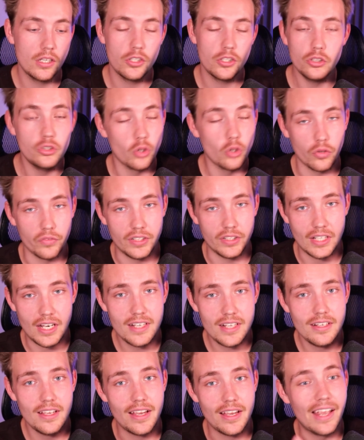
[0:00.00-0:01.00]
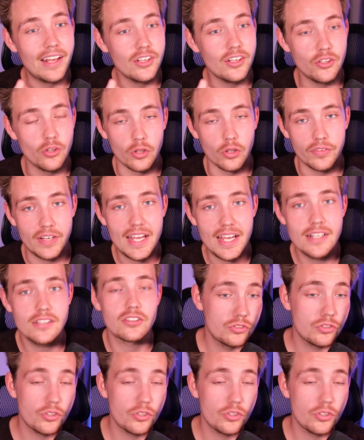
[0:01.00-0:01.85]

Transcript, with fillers: YOLO V9 and YOLO V8.